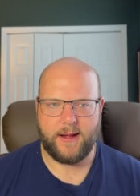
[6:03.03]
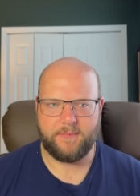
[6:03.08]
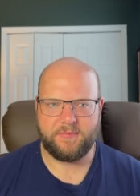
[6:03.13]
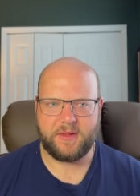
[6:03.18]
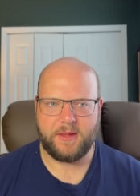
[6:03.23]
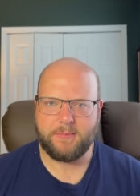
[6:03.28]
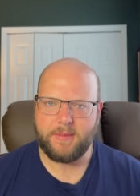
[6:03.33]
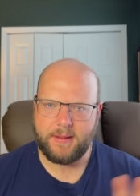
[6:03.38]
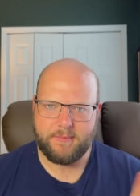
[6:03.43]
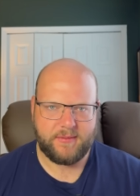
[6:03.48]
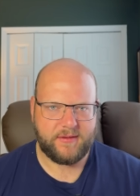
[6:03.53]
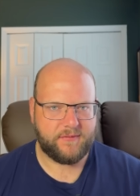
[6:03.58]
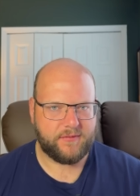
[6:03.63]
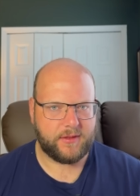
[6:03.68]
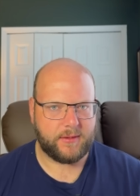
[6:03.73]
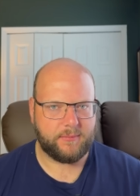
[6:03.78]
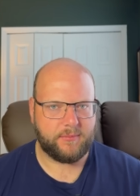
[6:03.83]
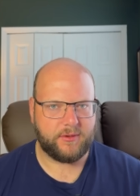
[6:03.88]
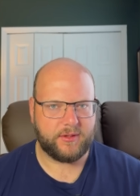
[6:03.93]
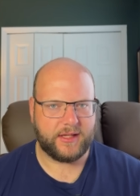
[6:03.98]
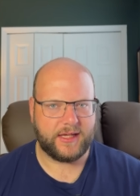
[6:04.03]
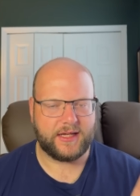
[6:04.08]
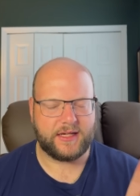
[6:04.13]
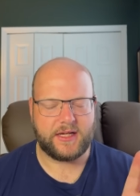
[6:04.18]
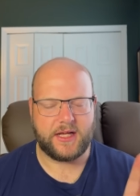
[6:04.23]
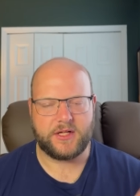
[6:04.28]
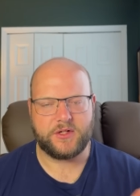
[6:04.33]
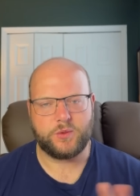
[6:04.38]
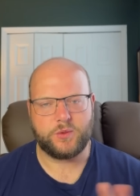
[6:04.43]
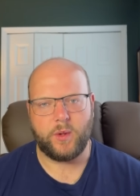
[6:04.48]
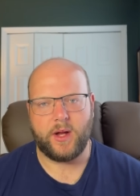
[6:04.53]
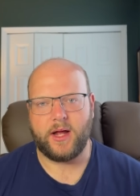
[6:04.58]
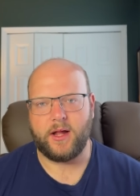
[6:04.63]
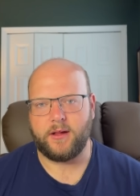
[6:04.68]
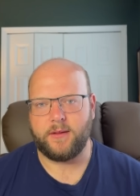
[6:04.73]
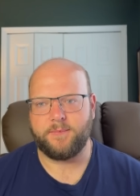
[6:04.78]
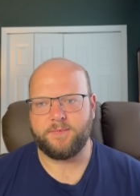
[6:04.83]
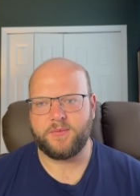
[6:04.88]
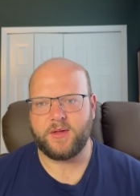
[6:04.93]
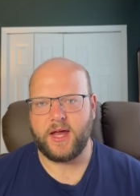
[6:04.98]
it might be for the Brilliant as
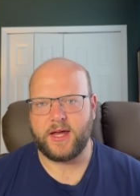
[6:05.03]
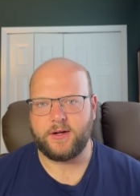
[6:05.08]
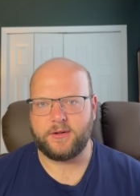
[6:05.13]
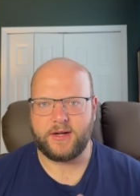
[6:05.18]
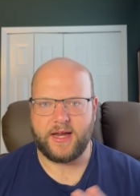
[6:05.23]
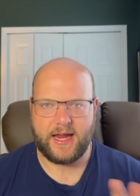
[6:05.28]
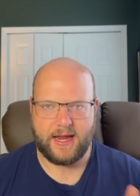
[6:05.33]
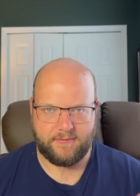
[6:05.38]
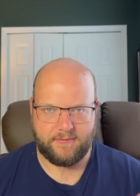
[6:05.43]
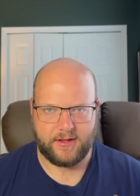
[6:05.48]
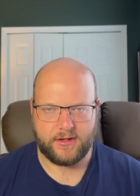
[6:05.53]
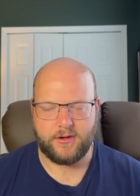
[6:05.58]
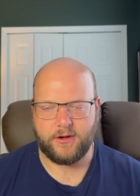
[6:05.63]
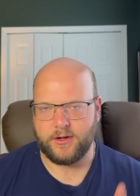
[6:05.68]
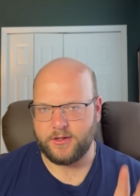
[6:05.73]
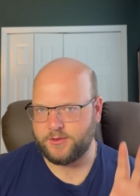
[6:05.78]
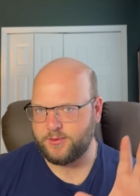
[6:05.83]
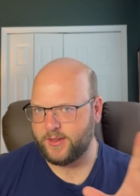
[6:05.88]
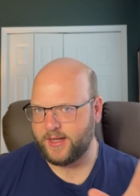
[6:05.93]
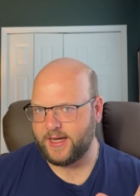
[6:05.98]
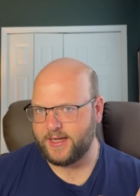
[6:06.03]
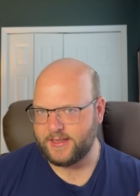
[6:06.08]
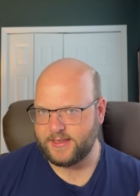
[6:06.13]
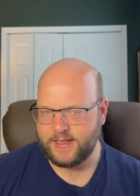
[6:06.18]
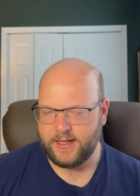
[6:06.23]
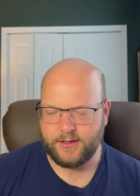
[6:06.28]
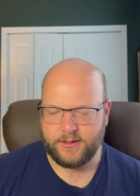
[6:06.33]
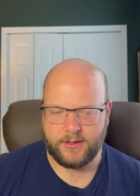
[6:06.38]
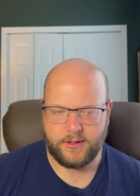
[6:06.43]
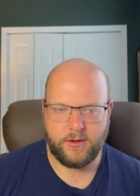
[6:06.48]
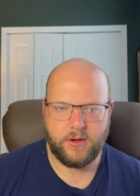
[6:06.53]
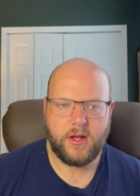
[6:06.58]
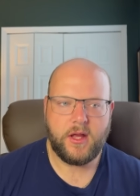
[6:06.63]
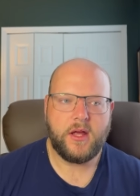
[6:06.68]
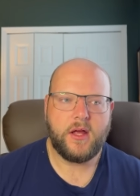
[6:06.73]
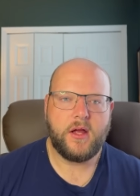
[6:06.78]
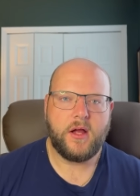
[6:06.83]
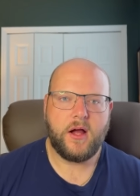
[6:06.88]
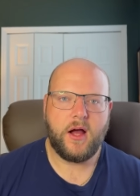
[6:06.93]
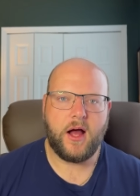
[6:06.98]
well. I don't have that card, so I can't tell you,
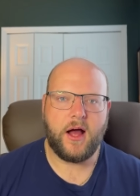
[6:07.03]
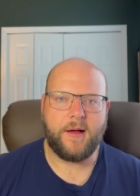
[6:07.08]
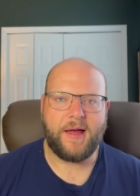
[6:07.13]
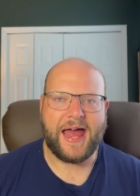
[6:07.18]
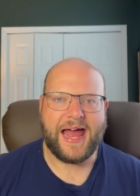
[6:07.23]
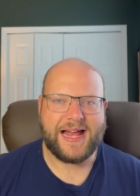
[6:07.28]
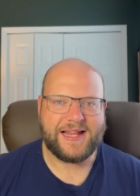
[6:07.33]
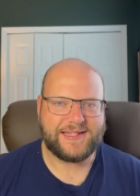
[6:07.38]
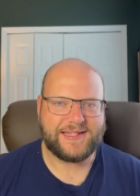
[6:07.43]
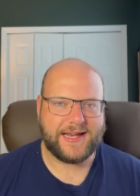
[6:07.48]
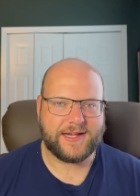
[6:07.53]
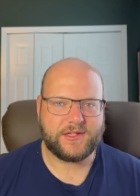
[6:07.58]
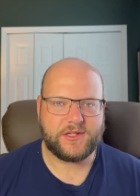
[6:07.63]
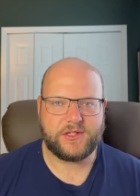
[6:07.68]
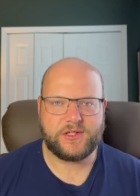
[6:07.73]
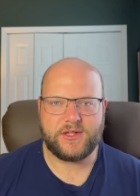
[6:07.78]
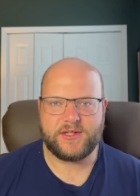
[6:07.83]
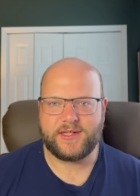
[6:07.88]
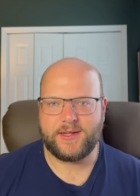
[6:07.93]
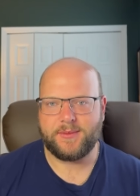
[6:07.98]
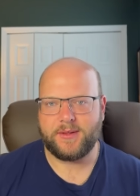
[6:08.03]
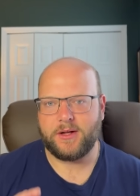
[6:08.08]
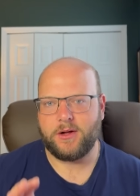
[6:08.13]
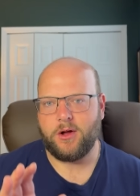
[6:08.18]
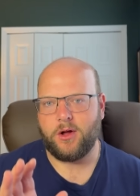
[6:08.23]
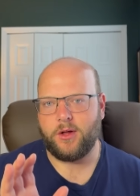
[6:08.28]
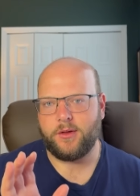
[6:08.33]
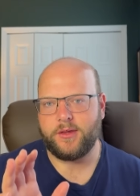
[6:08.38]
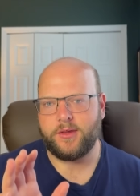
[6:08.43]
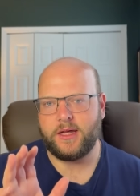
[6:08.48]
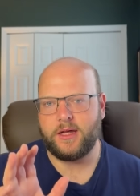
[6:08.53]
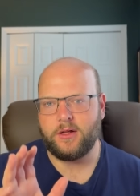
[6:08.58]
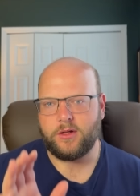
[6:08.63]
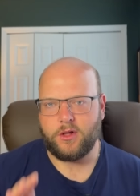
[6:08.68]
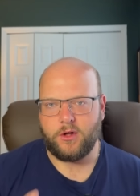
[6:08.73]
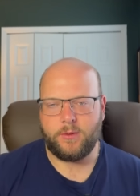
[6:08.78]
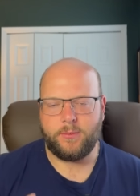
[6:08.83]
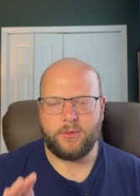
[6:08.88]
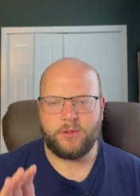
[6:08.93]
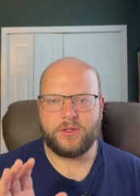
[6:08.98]
has access to something called the
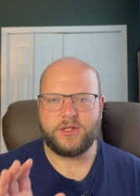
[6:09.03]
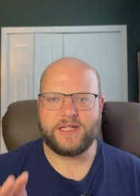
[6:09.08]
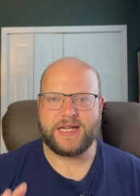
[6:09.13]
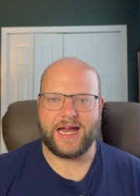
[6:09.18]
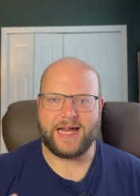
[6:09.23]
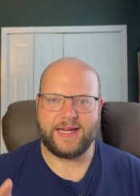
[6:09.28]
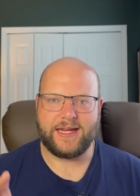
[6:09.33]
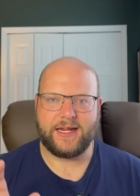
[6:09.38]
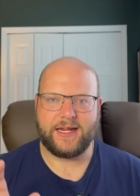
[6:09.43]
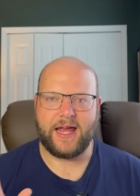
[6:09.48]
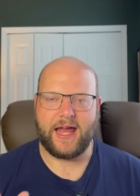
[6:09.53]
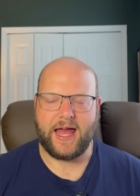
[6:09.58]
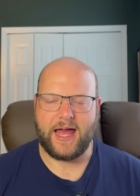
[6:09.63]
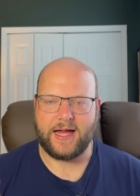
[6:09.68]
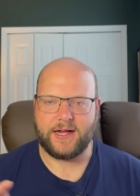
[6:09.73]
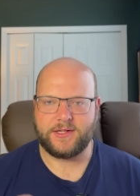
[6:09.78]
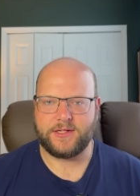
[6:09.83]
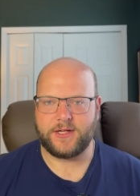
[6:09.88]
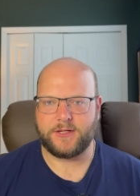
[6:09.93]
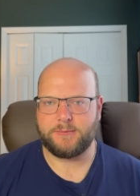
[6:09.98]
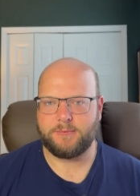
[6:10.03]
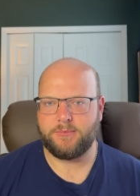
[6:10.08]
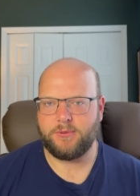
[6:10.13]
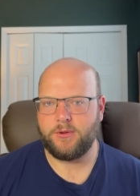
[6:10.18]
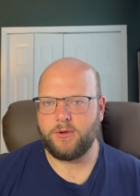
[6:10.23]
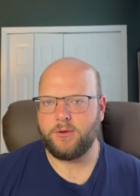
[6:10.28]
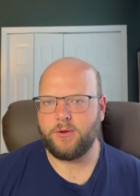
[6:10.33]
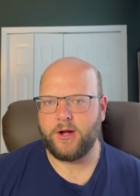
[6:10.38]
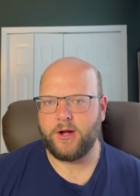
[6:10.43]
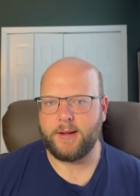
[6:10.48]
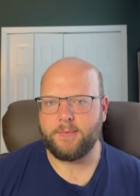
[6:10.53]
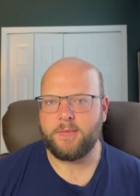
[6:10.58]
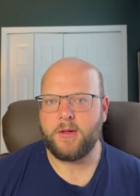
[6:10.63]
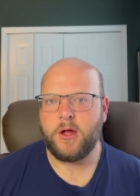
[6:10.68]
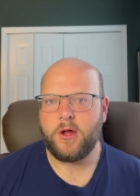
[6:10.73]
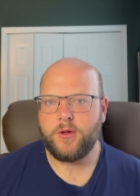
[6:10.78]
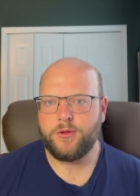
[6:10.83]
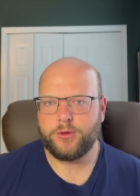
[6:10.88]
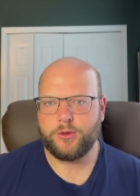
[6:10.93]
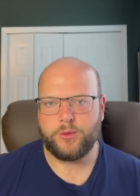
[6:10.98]
Global Dining Access Program
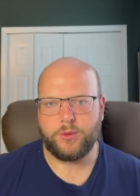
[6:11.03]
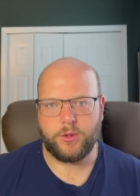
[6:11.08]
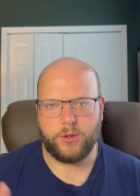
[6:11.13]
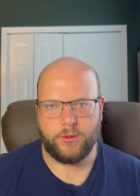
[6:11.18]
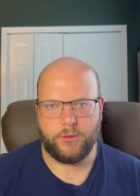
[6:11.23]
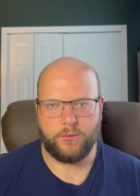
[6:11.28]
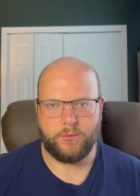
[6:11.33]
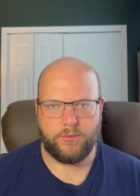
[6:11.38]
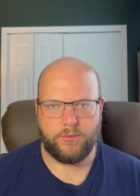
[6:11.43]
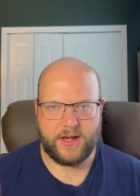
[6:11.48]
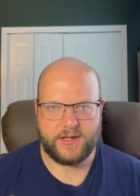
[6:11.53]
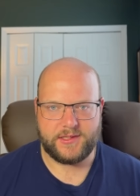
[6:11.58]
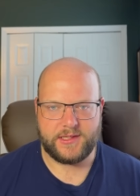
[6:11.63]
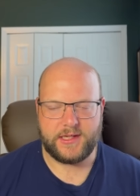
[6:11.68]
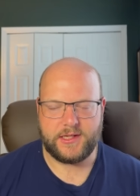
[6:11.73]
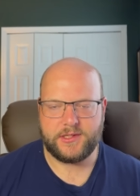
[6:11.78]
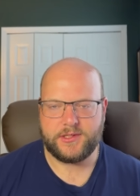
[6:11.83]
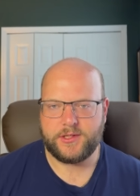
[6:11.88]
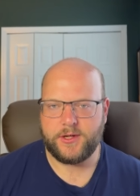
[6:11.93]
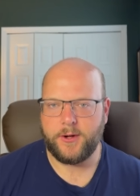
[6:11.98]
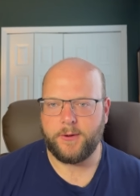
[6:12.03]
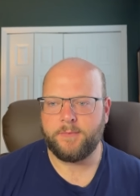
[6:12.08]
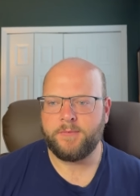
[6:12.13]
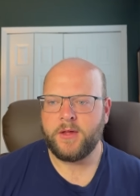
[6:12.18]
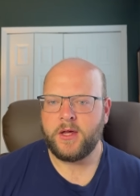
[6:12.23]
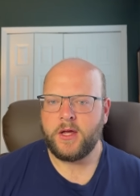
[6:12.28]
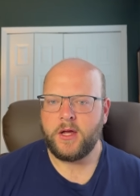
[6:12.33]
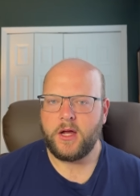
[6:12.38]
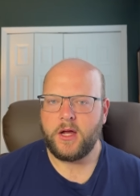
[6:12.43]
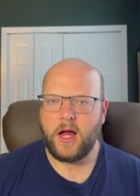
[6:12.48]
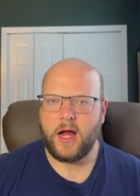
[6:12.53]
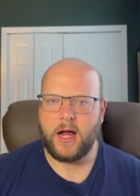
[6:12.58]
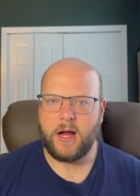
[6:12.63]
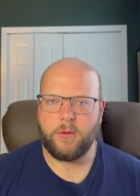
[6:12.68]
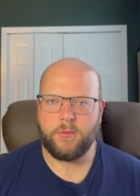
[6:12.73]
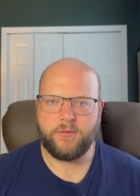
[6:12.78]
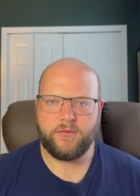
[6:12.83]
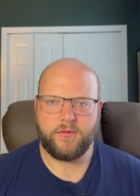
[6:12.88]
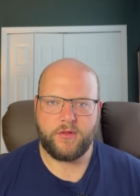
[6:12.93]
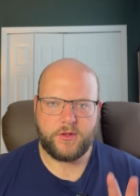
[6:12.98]
through Resi. So
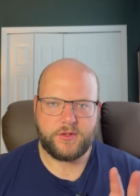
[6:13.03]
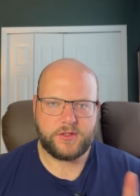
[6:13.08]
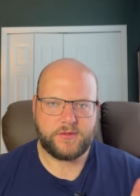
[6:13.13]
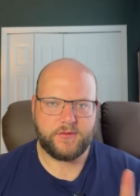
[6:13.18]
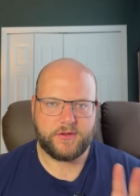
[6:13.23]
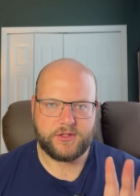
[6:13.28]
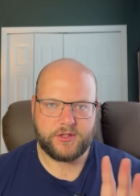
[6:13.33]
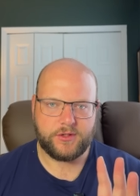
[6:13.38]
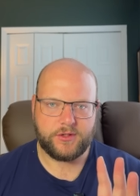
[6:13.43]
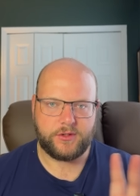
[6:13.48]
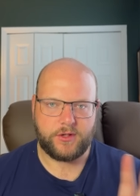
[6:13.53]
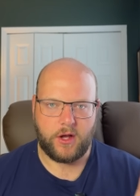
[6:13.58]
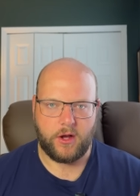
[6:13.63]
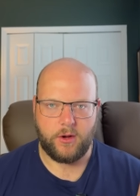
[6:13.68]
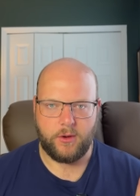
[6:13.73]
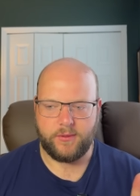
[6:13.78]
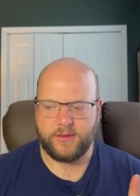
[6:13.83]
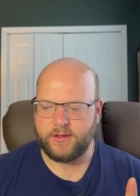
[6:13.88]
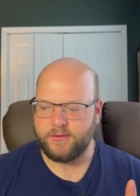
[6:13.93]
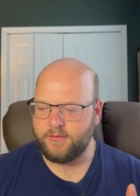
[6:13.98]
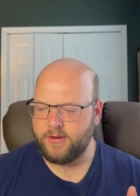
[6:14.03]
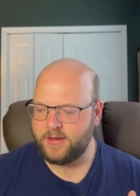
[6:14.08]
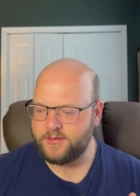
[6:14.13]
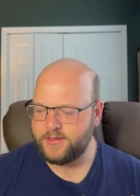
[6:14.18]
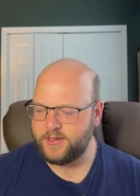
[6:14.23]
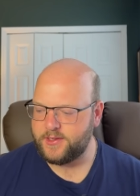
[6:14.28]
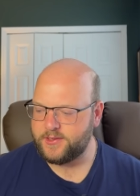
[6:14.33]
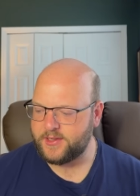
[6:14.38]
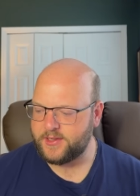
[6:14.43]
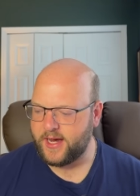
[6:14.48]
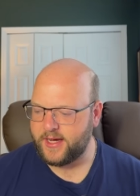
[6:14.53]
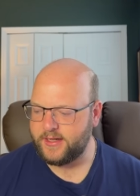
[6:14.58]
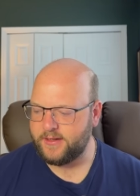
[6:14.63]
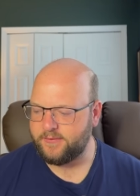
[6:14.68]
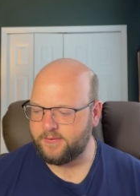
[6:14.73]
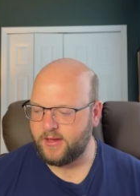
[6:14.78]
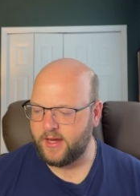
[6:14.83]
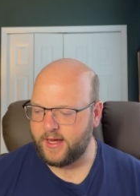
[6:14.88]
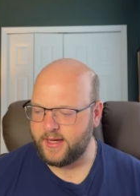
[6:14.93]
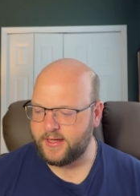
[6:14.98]
for those of us who know that Resi is kind
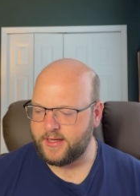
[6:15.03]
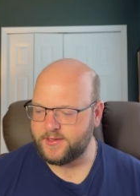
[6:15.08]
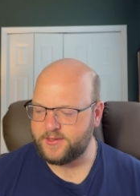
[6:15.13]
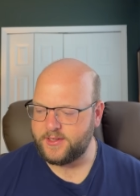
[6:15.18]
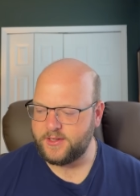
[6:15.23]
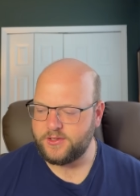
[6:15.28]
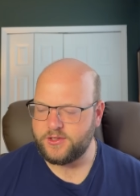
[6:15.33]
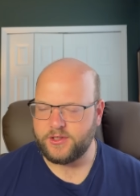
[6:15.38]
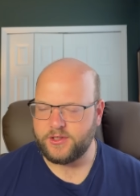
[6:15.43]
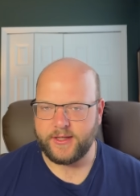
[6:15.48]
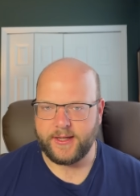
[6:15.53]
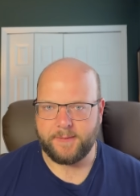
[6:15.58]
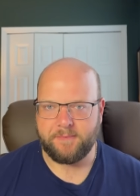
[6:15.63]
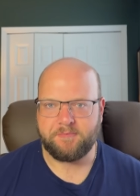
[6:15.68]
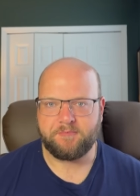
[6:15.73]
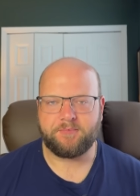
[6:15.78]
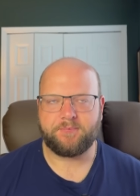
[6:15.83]
of like essentially